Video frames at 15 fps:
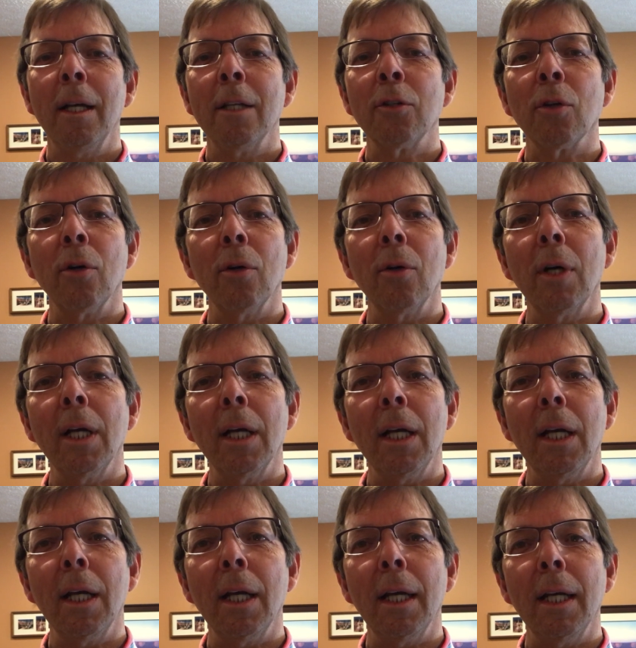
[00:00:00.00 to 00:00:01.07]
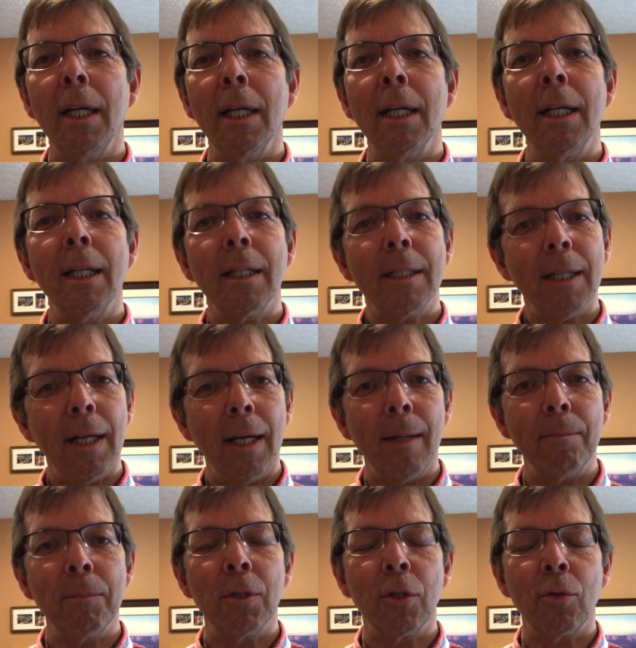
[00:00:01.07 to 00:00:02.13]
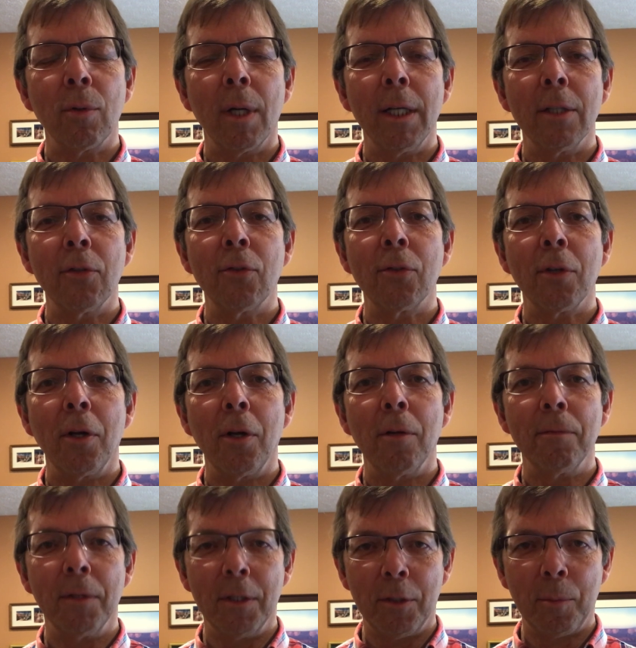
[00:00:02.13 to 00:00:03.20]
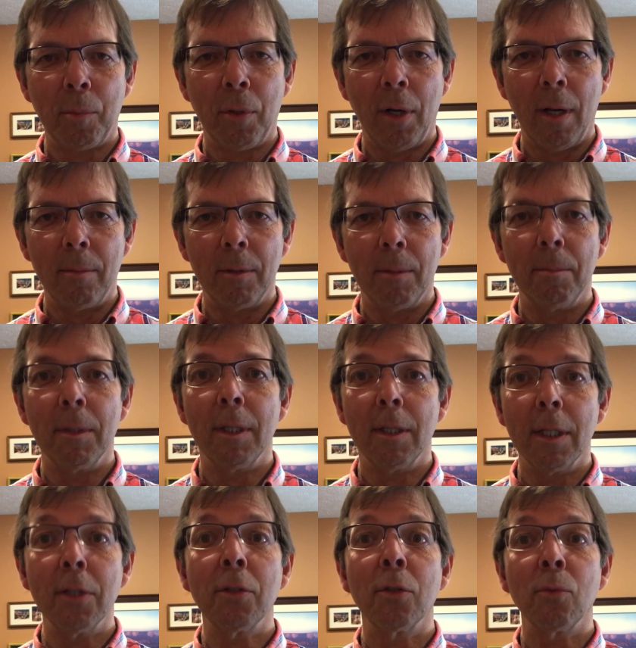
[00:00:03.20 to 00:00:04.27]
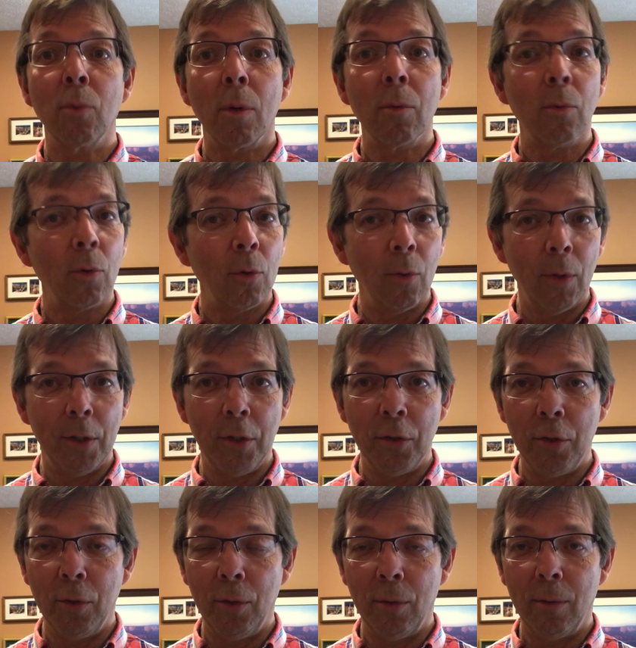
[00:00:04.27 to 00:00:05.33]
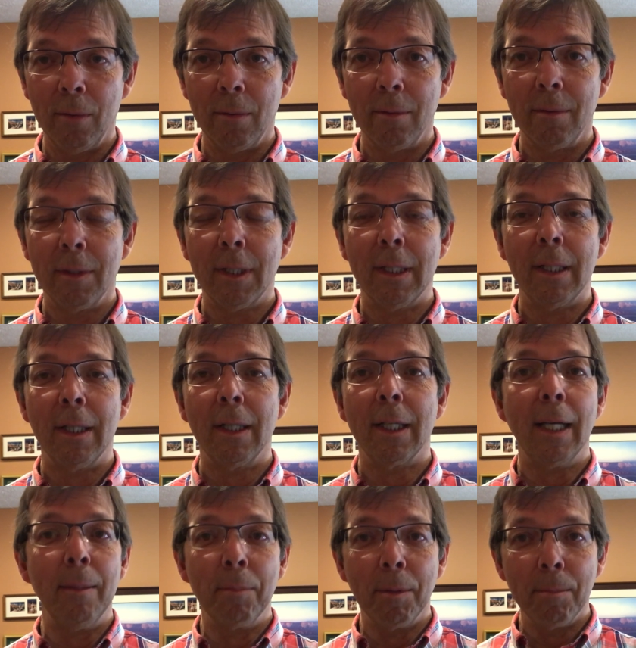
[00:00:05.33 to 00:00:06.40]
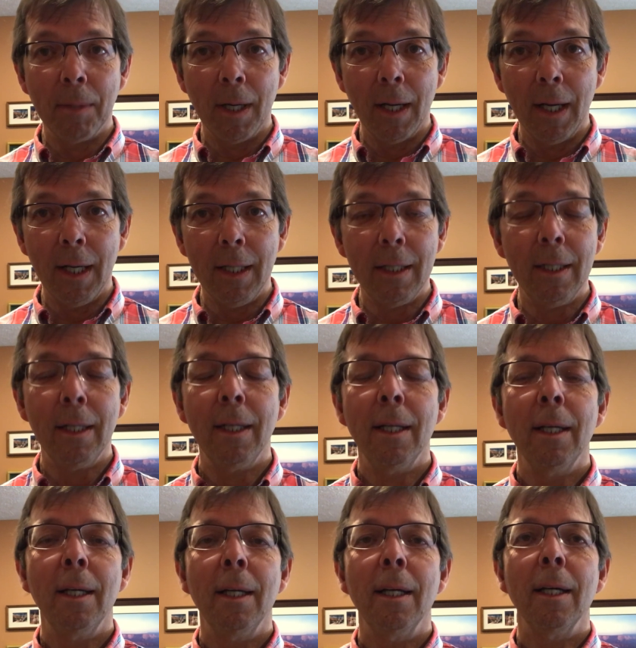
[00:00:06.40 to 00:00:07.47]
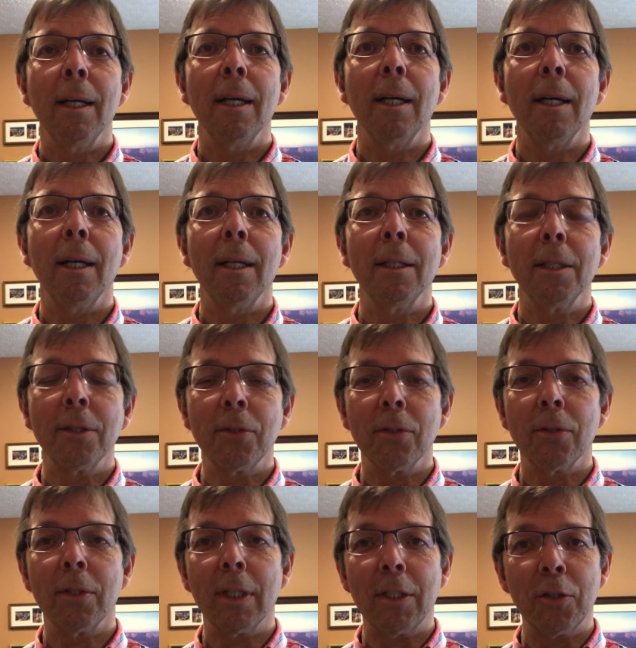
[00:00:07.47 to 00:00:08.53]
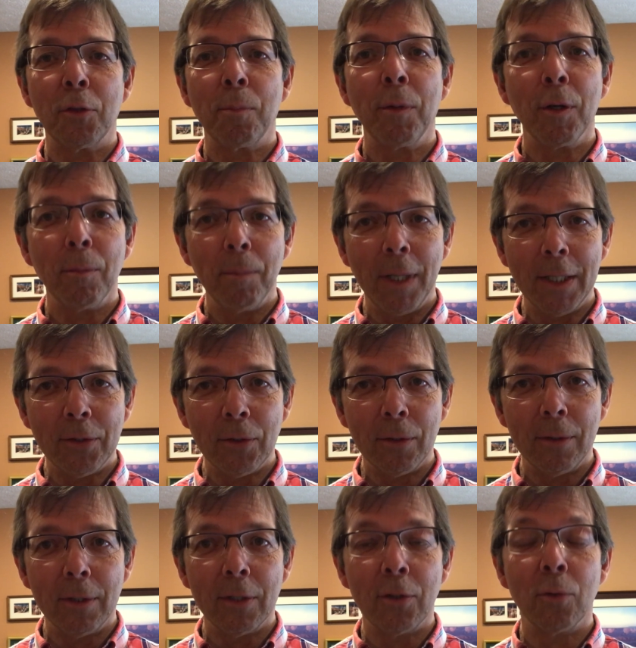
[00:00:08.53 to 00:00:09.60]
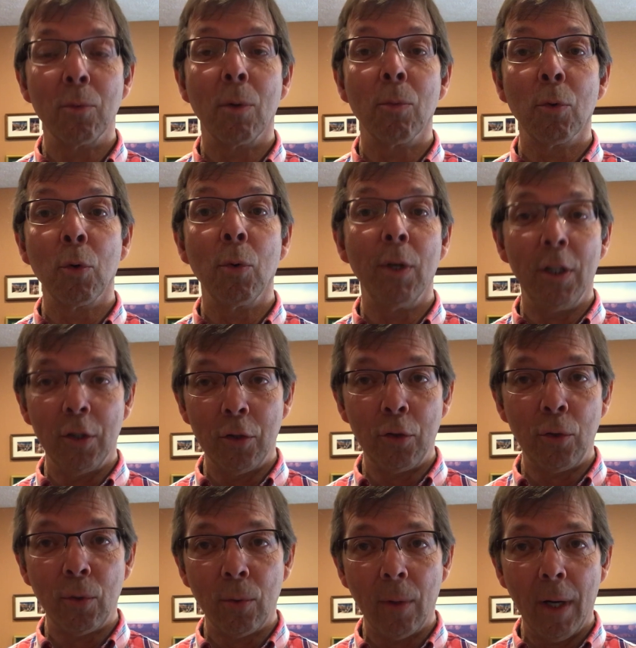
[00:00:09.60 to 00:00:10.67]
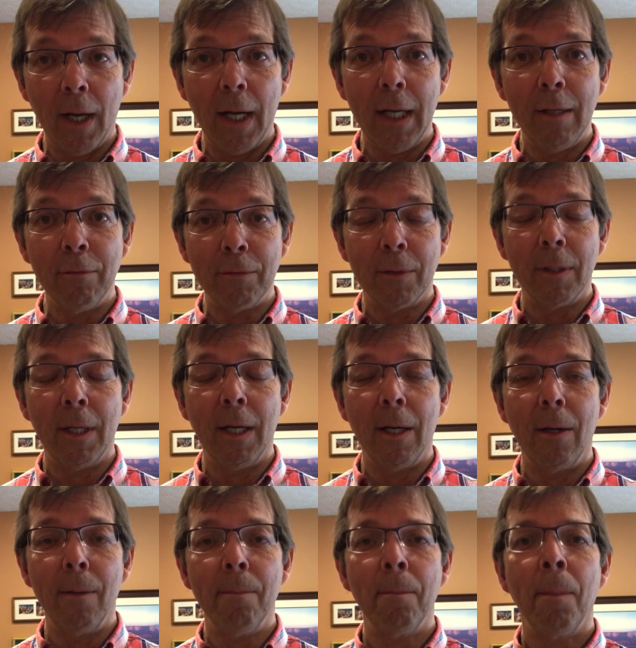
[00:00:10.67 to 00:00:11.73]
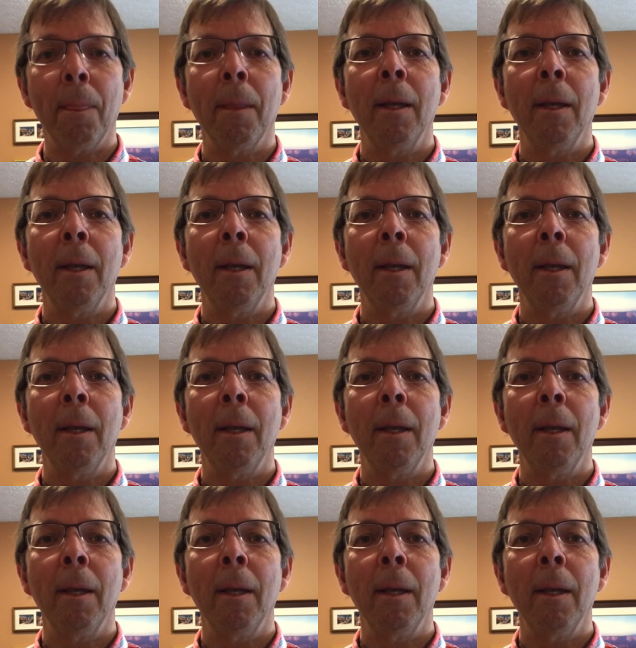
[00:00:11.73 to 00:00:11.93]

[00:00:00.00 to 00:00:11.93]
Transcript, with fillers: So in an attempt to try to solve this problem, this is what we're going to do. Keep in mind, uh, this is experimental. This is what we're going to try for now.